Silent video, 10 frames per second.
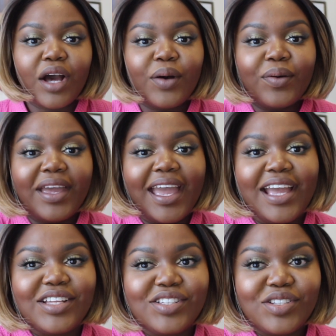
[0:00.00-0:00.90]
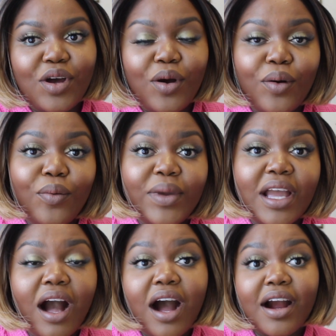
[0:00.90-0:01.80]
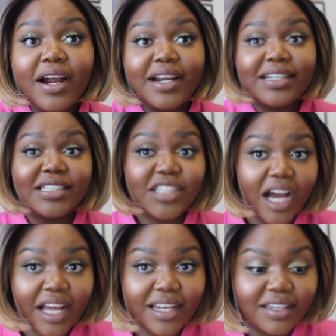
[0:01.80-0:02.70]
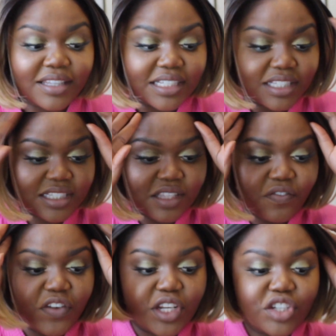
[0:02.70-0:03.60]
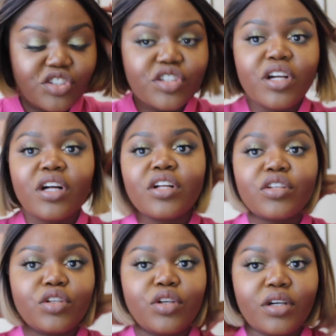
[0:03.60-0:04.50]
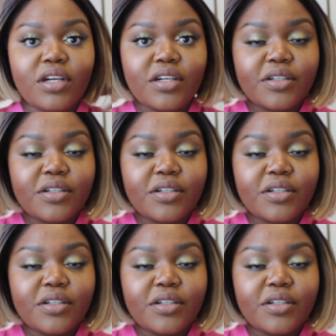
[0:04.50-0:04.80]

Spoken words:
Okay, so we are done. This is the finished look.